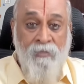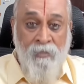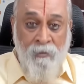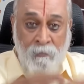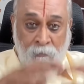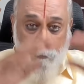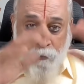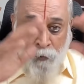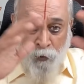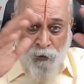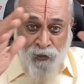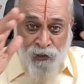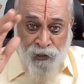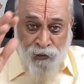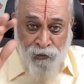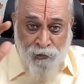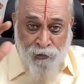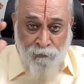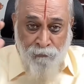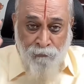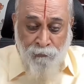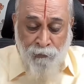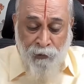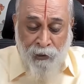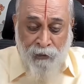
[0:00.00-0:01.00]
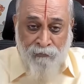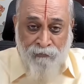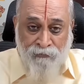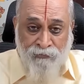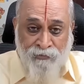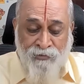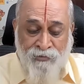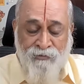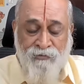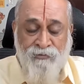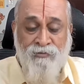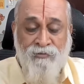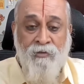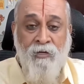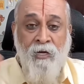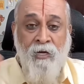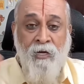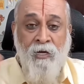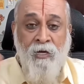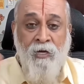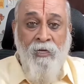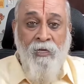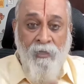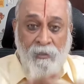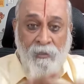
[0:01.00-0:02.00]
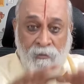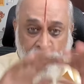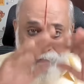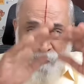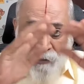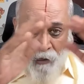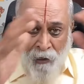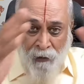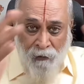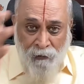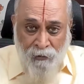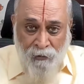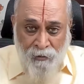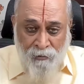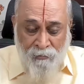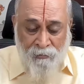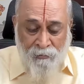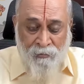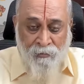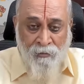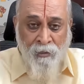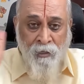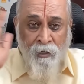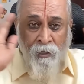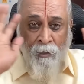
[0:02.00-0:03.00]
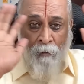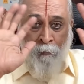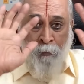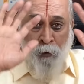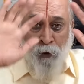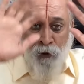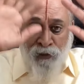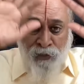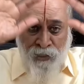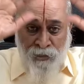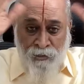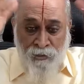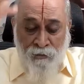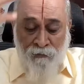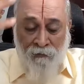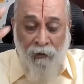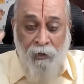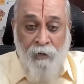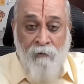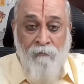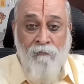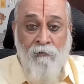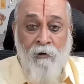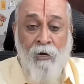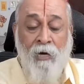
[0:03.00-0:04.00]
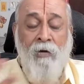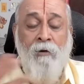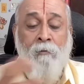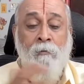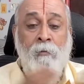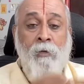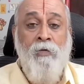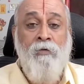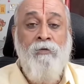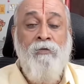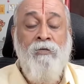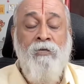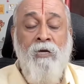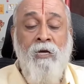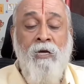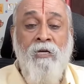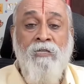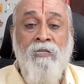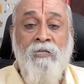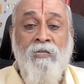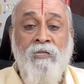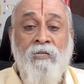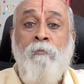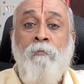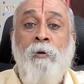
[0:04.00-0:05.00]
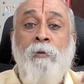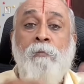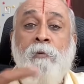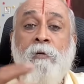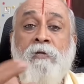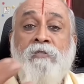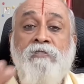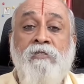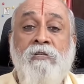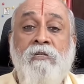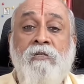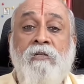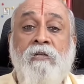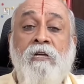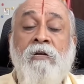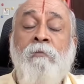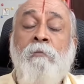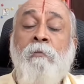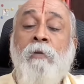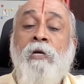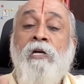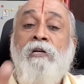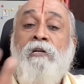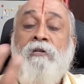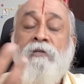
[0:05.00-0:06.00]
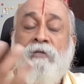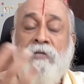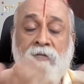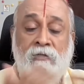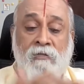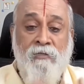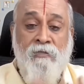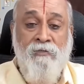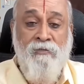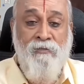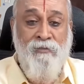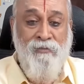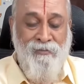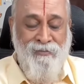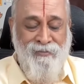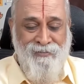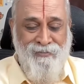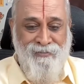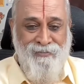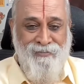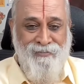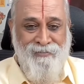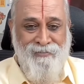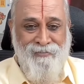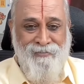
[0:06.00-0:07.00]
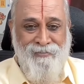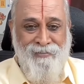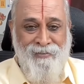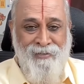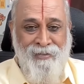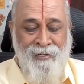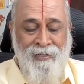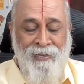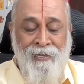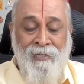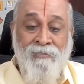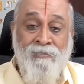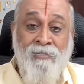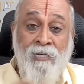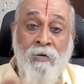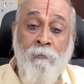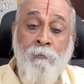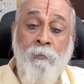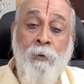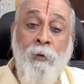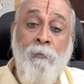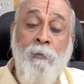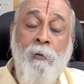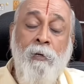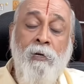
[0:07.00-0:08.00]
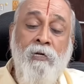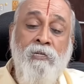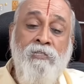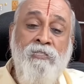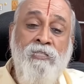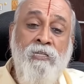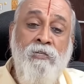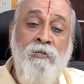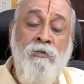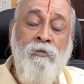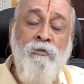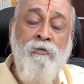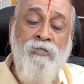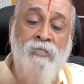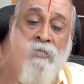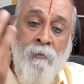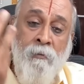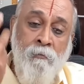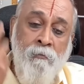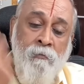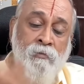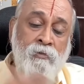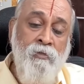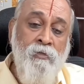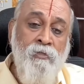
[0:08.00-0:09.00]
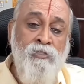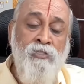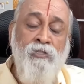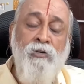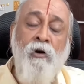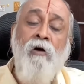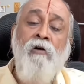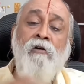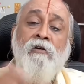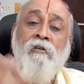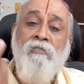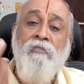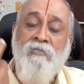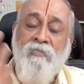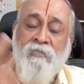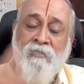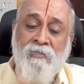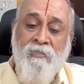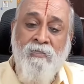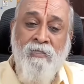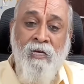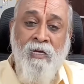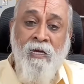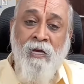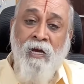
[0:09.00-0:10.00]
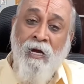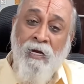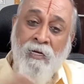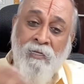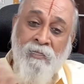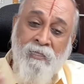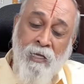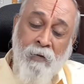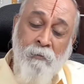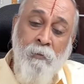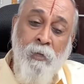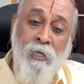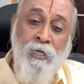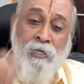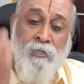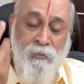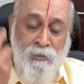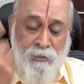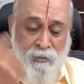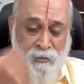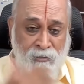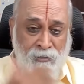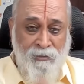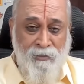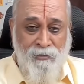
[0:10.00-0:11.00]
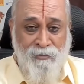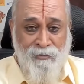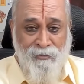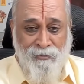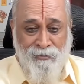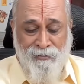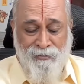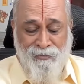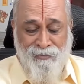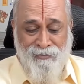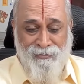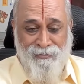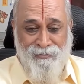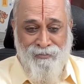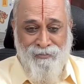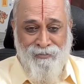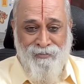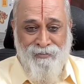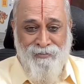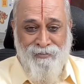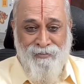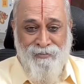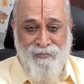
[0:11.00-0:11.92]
some positive waves. In that positive environment, some people sit and meditate. Some people listen to some songs and they meditate.